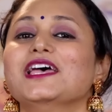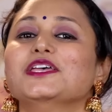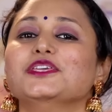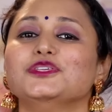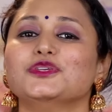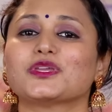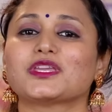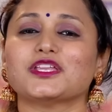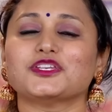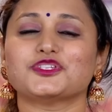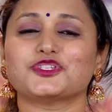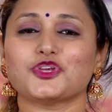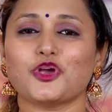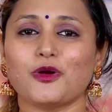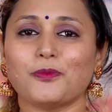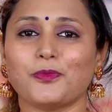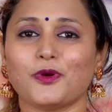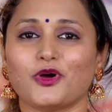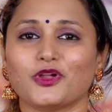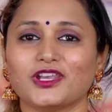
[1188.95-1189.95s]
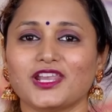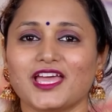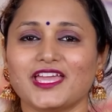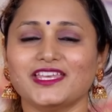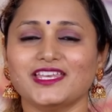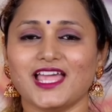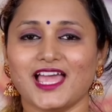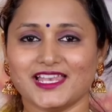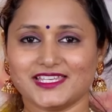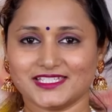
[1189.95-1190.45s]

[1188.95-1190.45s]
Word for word: You can shop online at